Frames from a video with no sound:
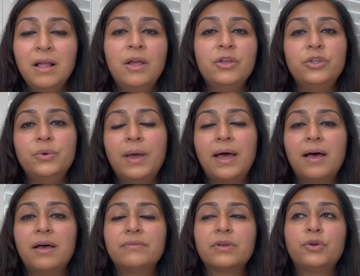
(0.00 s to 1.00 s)
You
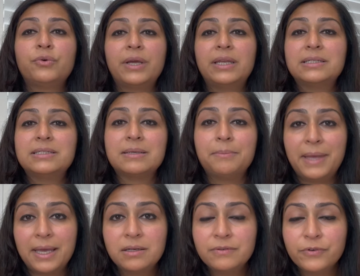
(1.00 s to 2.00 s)
have created
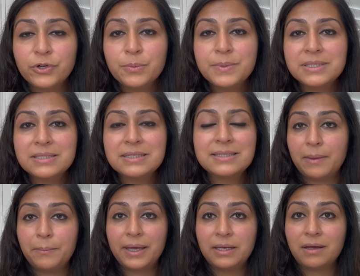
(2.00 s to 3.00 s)
demand for your business
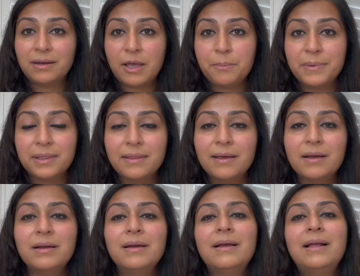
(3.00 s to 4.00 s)
that might not have been
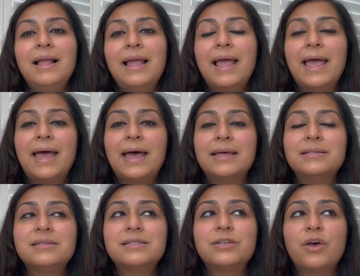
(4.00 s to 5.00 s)
there.
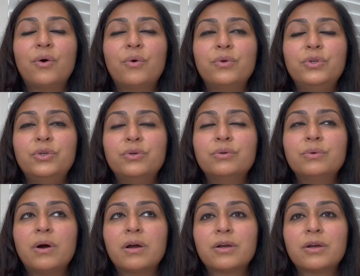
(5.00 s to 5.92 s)
And so you are